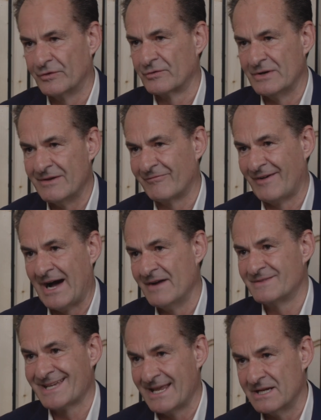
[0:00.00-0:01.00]
3, 5,
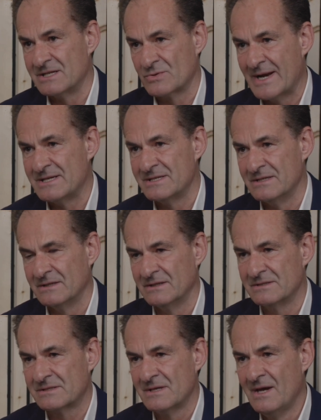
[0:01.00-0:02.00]
10, and 20
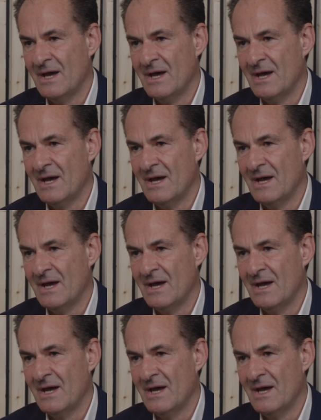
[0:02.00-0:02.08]
years.